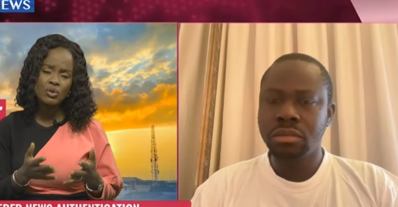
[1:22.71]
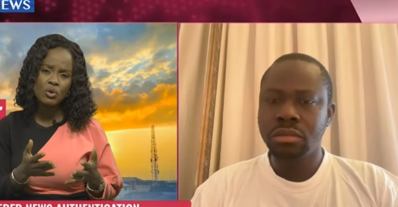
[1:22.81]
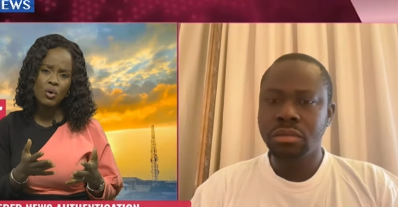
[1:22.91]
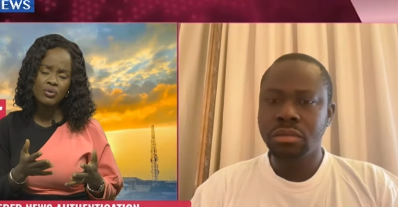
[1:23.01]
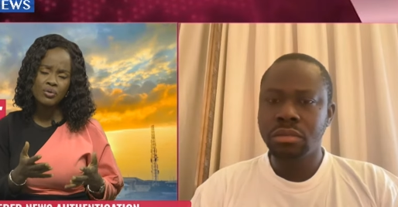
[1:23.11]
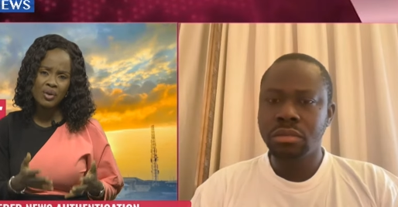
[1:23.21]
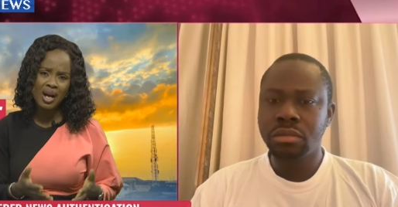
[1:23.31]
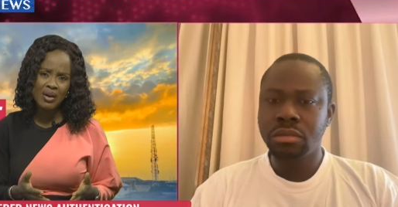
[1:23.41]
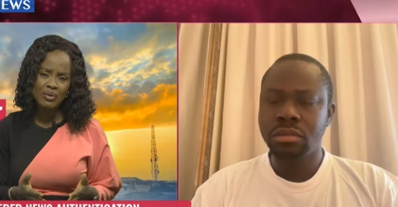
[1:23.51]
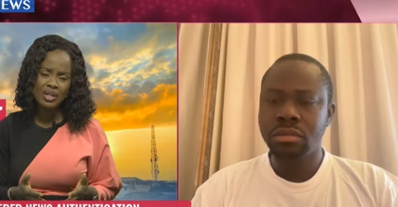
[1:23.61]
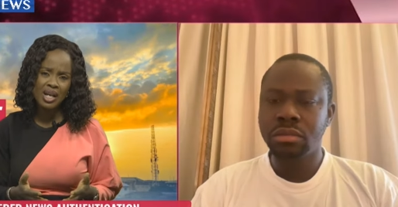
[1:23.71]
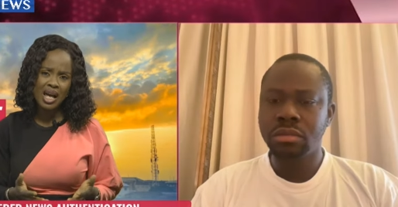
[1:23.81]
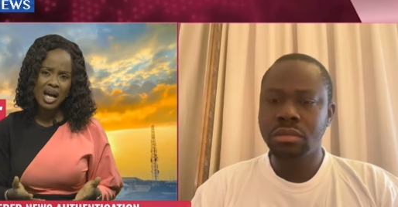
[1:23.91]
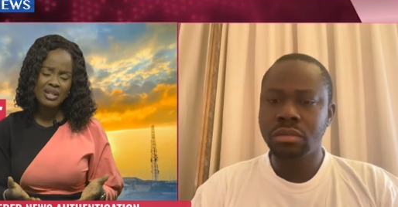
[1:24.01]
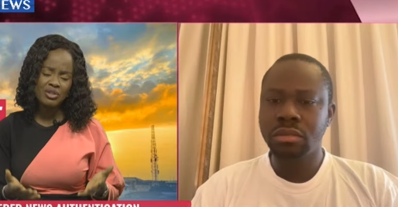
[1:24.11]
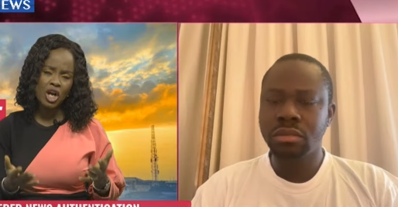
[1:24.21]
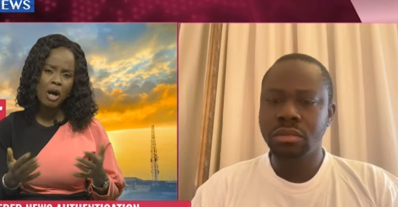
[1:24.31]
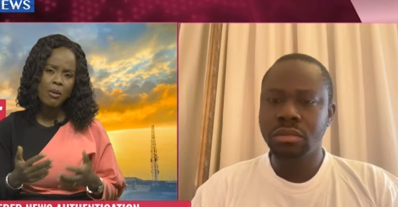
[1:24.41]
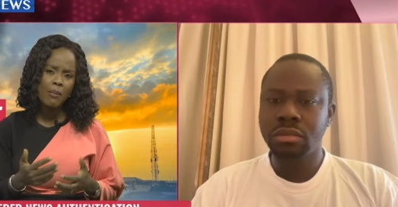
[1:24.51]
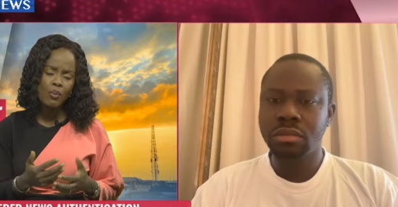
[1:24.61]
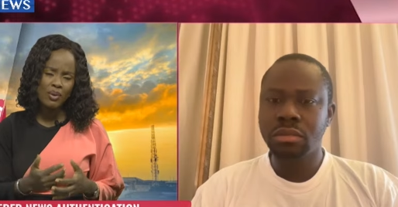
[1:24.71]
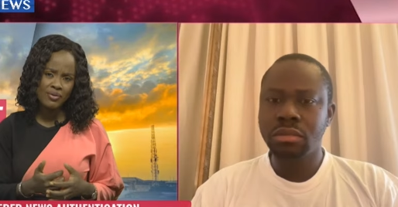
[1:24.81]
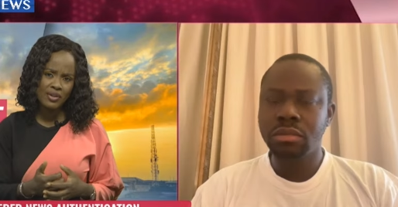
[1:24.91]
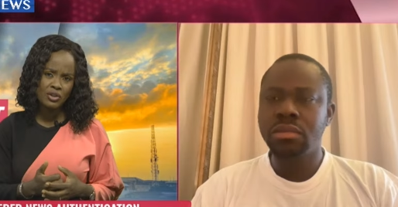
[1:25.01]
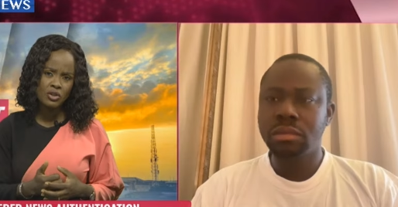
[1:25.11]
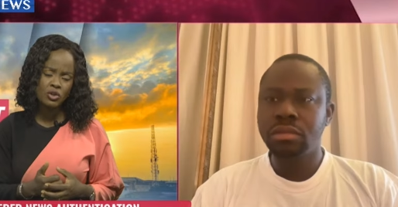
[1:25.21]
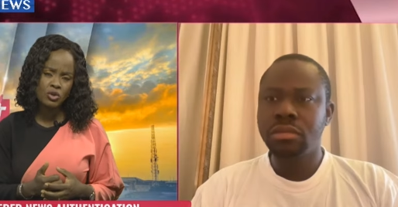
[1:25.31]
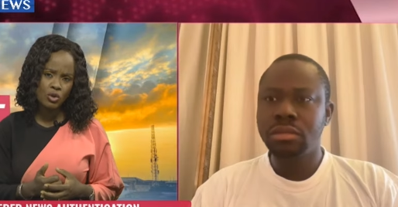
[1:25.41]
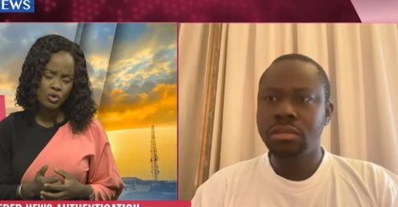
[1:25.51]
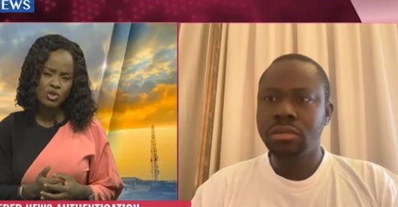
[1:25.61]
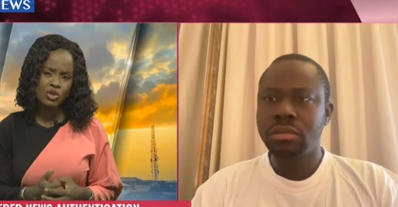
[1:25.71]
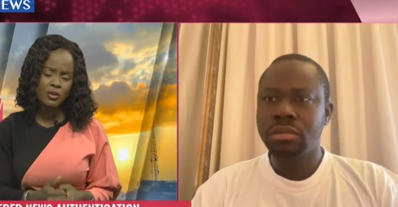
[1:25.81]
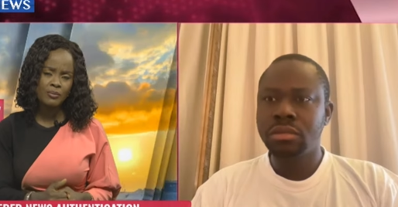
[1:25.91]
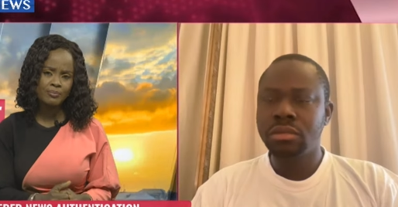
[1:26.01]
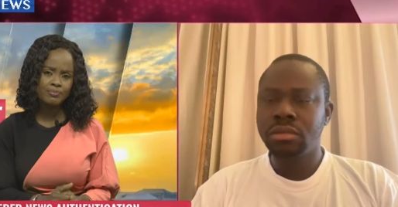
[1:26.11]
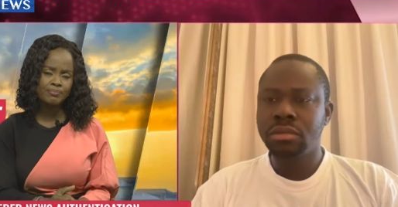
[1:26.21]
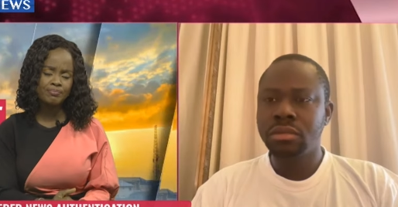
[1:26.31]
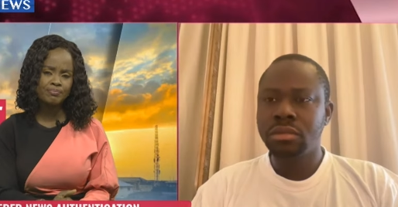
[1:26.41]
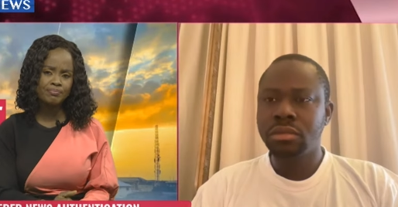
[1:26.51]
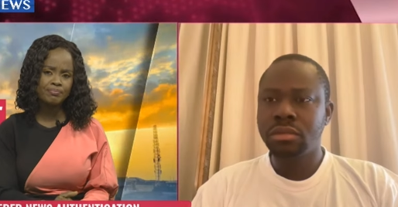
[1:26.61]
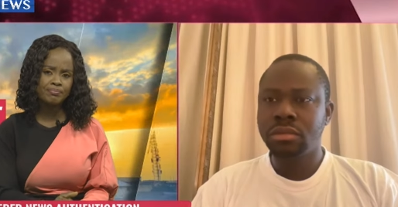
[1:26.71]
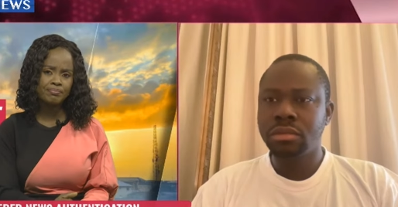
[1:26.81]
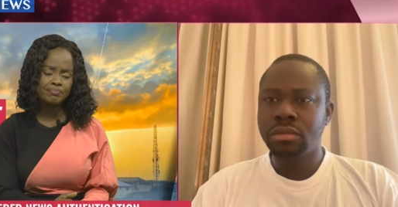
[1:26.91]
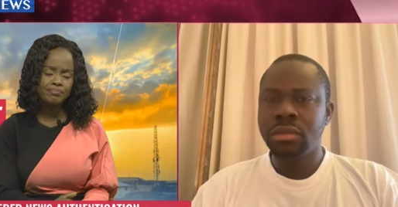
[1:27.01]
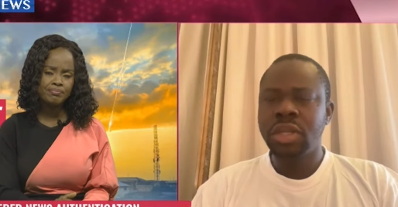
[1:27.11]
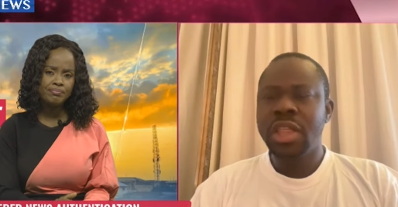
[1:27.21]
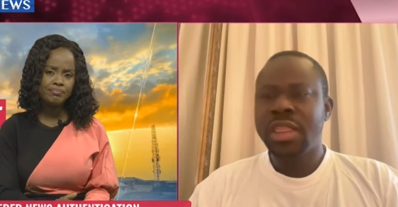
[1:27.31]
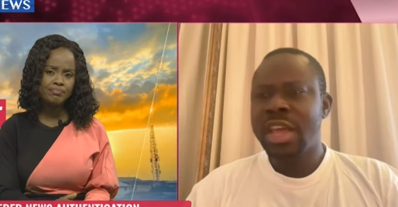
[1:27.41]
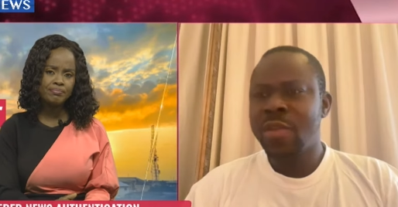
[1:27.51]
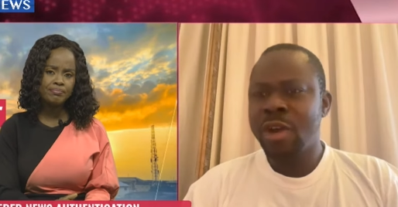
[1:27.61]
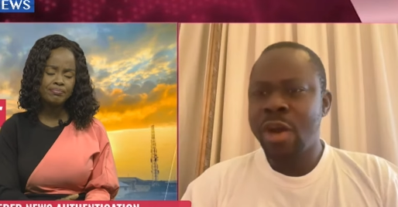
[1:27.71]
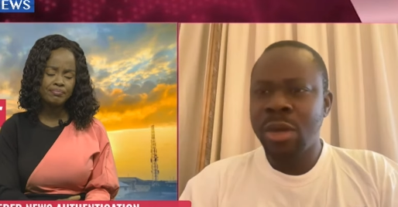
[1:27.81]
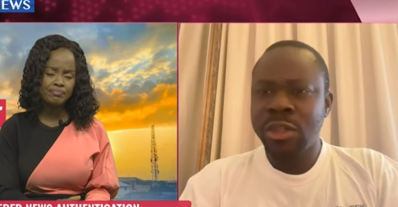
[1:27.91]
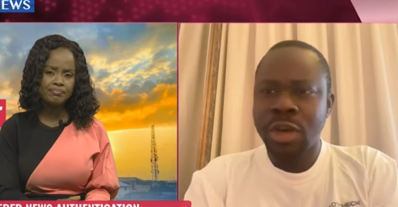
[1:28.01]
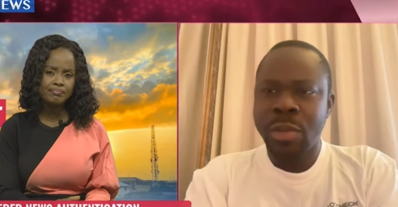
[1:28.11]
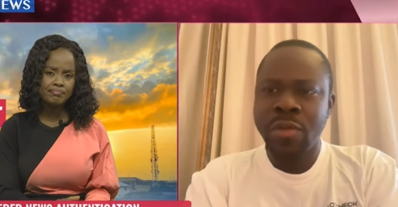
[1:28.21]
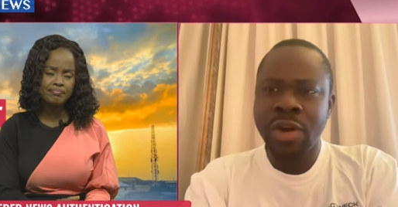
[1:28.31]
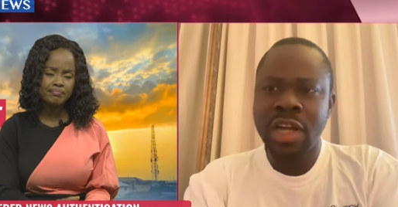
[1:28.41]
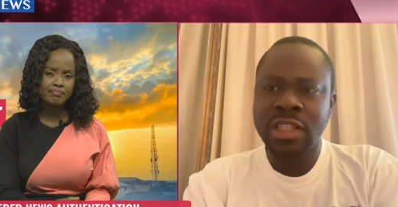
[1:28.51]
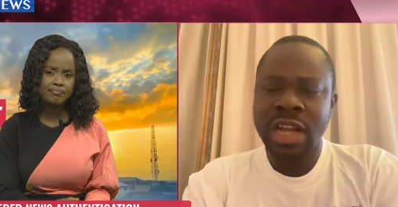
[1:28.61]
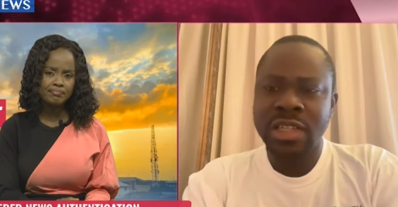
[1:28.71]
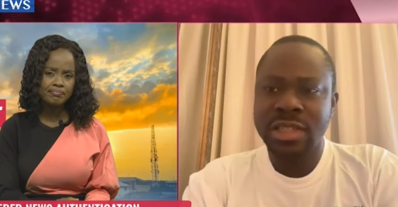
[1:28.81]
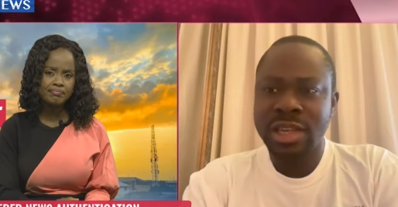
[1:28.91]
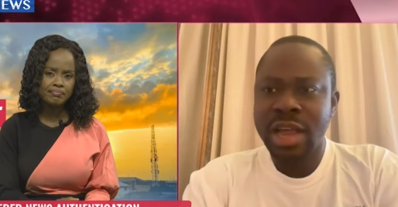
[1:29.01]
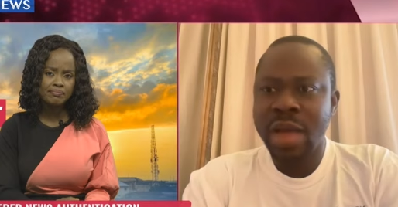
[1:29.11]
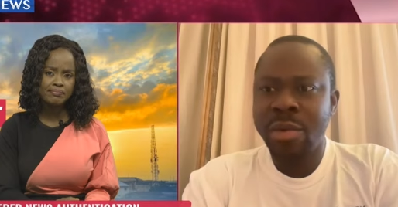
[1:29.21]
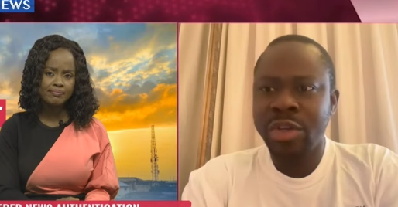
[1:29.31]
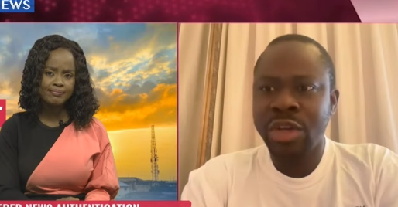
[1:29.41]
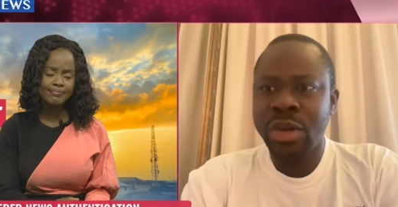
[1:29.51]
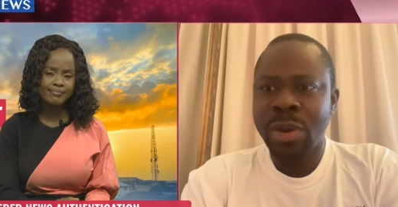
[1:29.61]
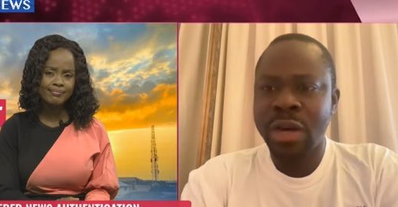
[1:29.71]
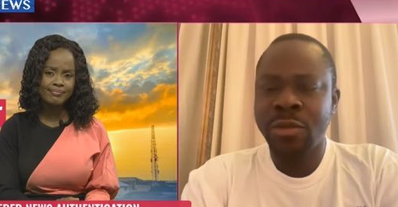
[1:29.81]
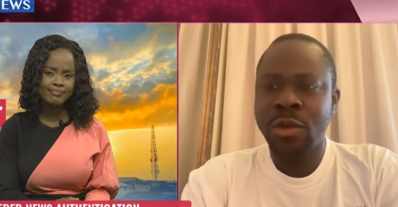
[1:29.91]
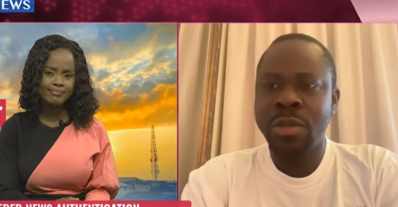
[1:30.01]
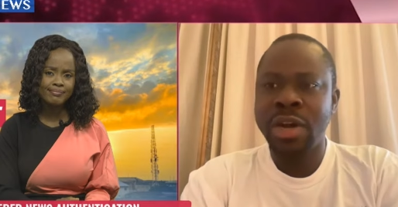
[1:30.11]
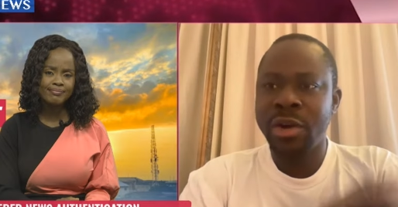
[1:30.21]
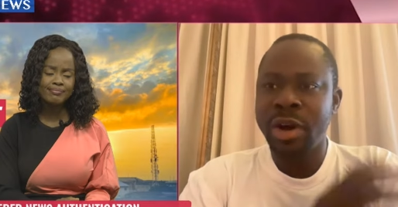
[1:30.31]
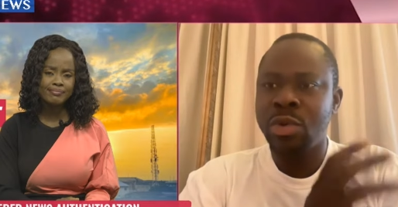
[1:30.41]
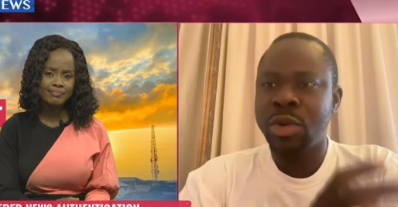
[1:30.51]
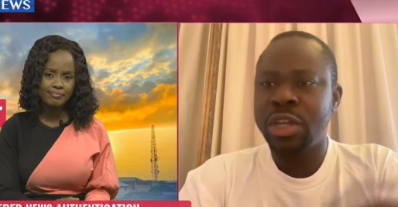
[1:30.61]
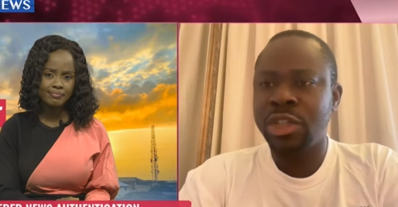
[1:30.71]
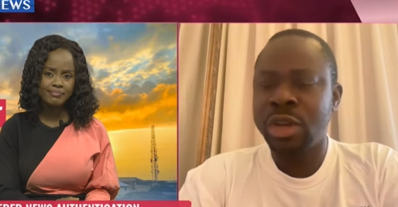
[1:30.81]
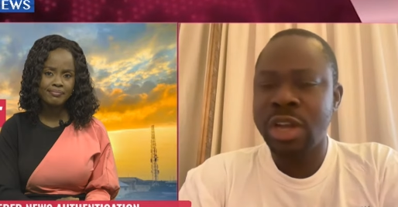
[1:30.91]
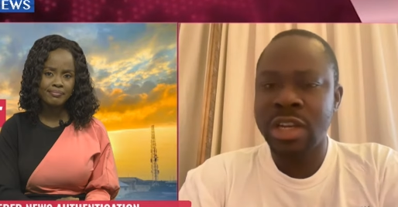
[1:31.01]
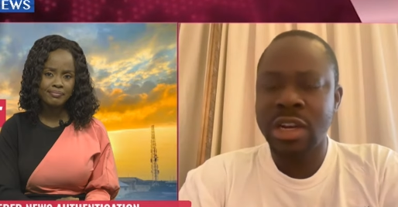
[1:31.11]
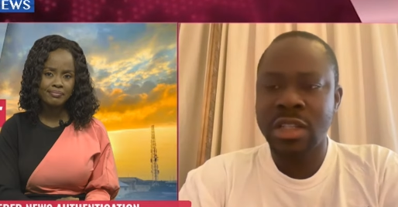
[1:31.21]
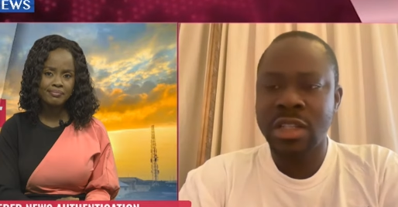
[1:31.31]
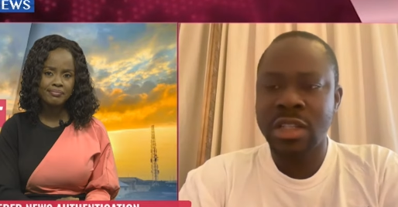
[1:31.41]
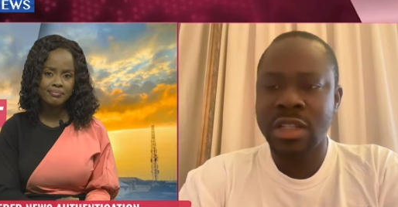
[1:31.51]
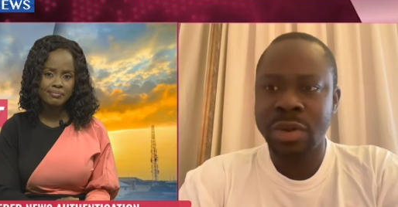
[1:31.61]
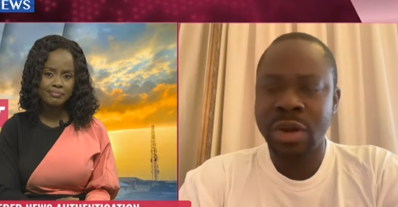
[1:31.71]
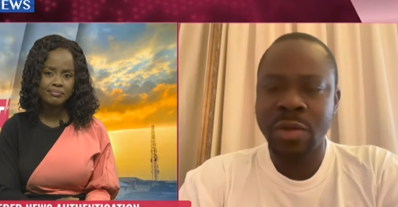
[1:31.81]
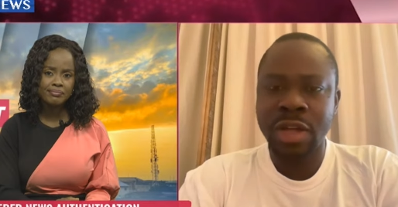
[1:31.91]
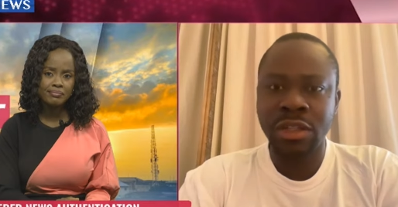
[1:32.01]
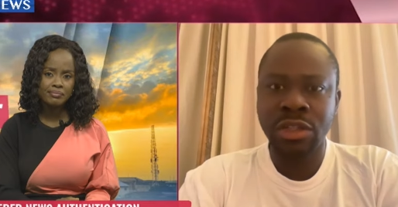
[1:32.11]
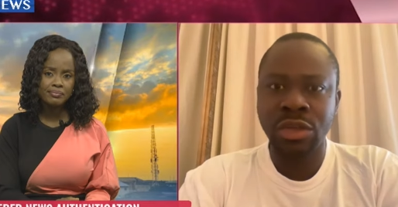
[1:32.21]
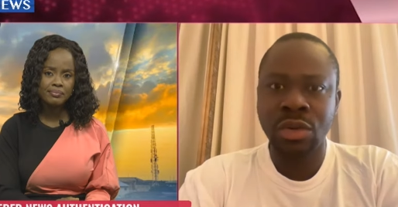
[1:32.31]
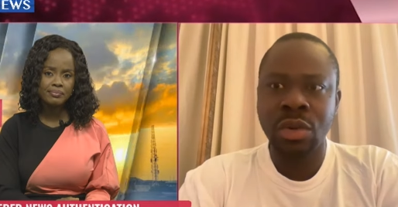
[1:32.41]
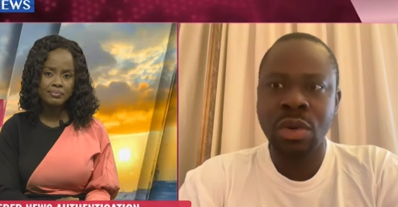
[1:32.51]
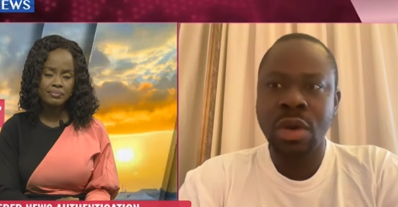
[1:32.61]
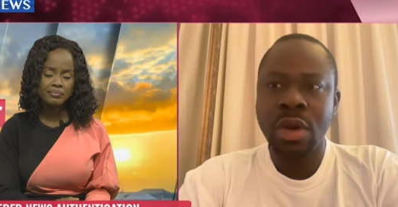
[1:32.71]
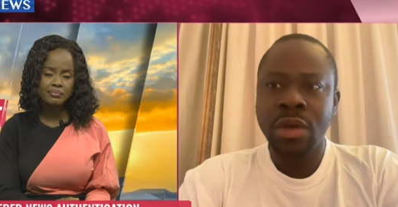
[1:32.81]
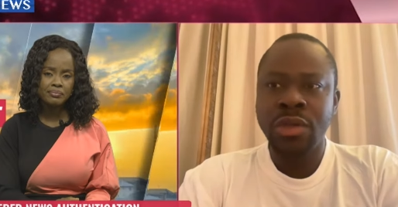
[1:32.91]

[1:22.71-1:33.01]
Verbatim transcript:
Speaker 1: the need you saw on ground uh, to come up with this solution.
Speaker 2: Thank you very much for the privilege, and I sincerely appreciate the platform and the great work you're doing at the TVC Breakfast